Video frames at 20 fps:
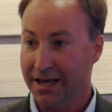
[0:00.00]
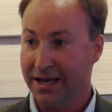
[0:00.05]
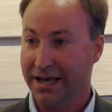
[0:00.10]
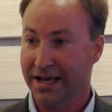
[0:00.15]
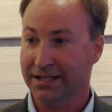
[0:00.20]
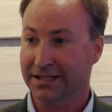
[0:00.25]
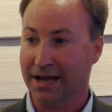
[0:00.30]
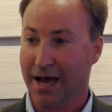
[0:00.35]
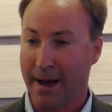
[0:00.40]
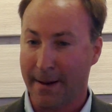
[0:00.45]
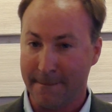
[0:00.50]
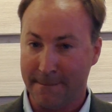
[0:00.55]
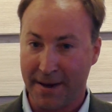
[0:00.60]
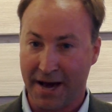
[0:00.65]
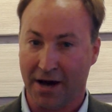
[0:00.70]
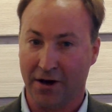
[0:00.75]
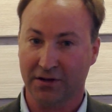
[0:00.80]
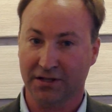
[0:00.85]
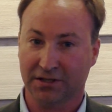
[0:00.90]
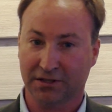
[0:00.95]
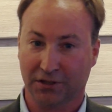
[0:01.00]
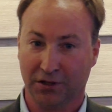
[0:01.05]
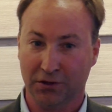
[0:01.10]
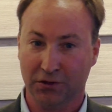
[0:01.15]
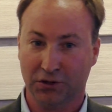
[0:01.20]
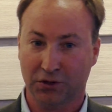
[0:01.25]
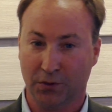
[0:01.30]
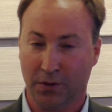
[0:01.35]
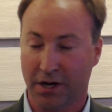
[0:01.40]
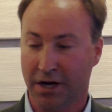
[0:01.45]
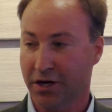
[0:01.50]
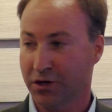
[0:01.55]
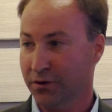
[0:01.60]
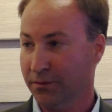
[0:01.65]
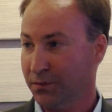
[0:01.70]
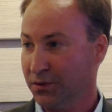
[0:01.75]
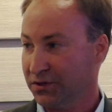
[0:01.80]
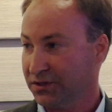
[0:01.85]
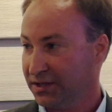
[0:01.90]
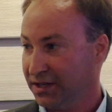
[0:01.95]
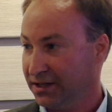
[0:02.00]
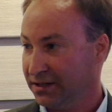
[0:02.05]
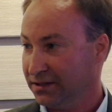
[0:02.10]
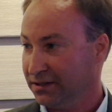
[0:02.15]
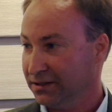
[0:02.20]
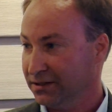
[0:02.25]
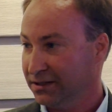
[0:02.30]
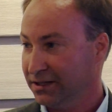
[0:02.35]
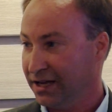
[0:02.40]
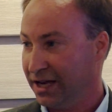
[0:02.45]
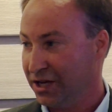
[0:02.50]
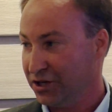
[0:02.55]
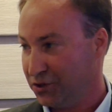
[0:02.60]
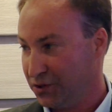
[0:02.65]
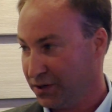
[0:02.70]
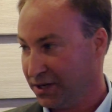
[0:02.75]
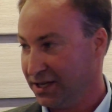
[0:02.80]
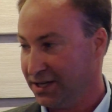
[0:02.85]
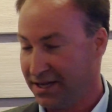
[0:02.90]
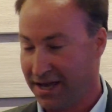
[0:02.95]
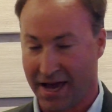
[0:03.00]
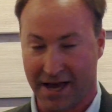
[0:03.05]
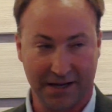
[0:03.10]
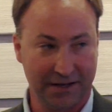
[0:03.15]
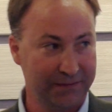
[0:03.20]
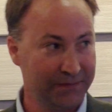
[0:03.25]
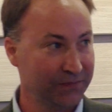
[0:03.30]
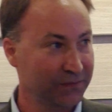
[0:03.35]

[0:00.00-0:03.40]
It's about as close to 100% as you can get.